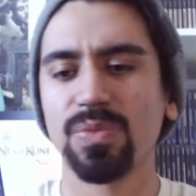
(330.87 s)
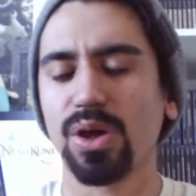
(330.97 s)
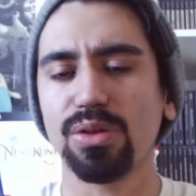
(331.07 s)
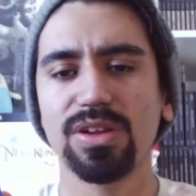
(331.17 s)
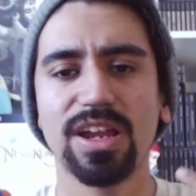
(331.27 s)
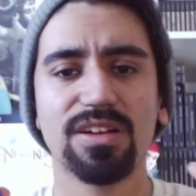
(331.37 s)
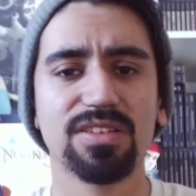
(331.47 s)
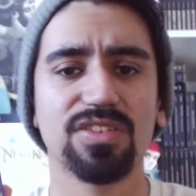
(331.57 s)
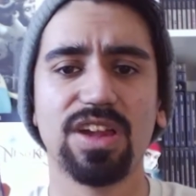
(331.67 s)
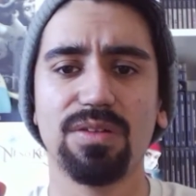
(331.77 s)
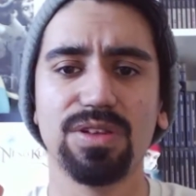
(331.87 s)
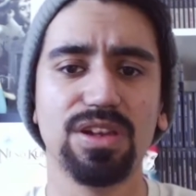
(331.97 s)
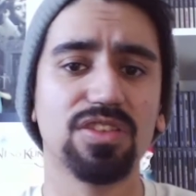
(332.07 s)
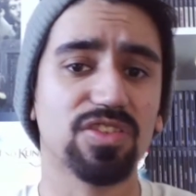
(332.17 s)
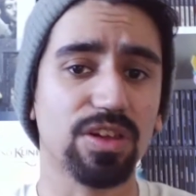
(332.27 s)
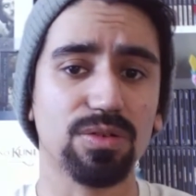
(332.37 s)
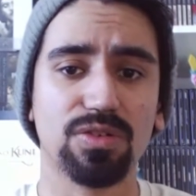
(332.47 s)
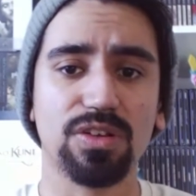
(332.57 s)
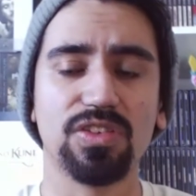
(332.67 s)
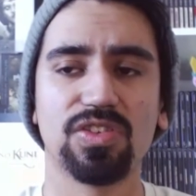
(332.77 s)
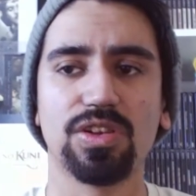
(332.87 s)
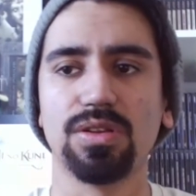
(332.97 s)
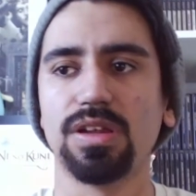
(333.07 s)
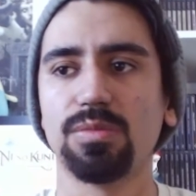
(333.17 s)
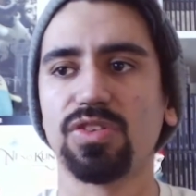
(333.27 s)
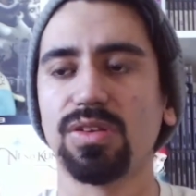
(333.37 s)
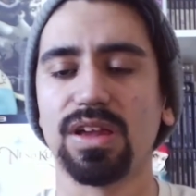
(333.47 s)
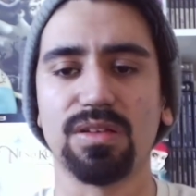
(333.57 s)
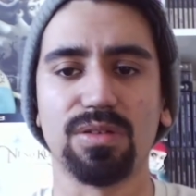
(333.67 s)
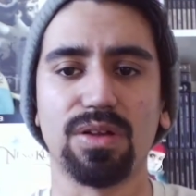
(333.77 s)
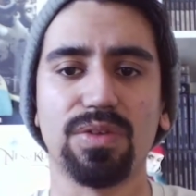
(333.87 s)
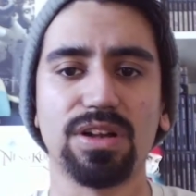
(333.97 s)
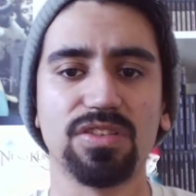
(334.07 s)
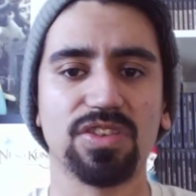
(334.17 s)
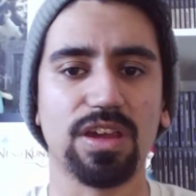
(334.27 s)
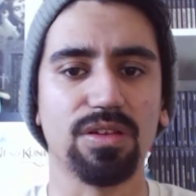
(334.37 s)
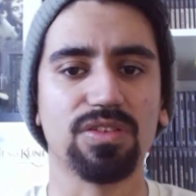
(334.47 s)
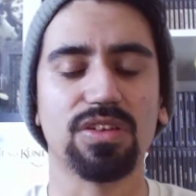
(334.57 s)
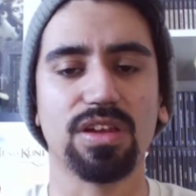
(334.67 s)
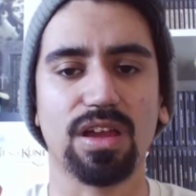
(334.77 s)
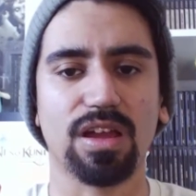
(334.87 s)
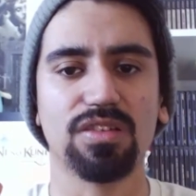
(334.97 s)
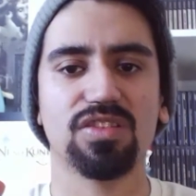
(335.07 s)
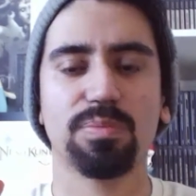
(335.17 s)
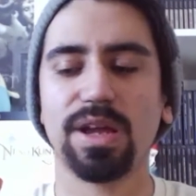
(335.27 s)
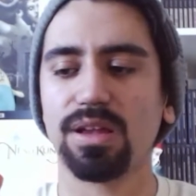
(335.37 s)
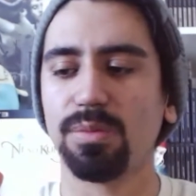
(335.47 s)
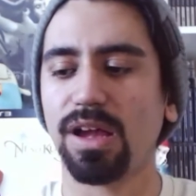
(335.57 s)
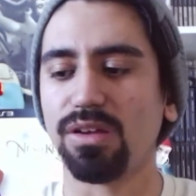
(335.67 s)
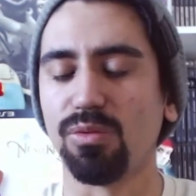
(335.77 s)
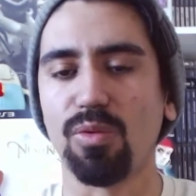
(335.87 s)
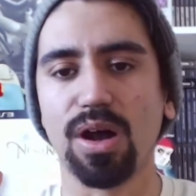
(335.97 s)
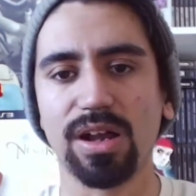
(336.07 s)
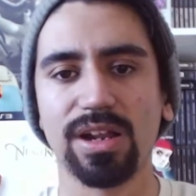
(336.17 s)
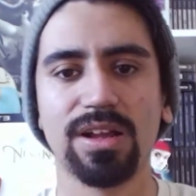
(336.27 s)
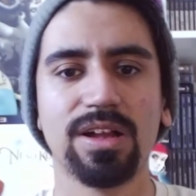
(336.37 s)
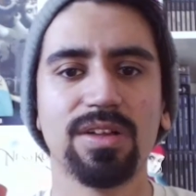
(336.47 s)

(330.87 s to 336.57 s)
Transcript: All the characters have unique skill trees to them, so they can learn various skills, and you can kind of spec them how you want.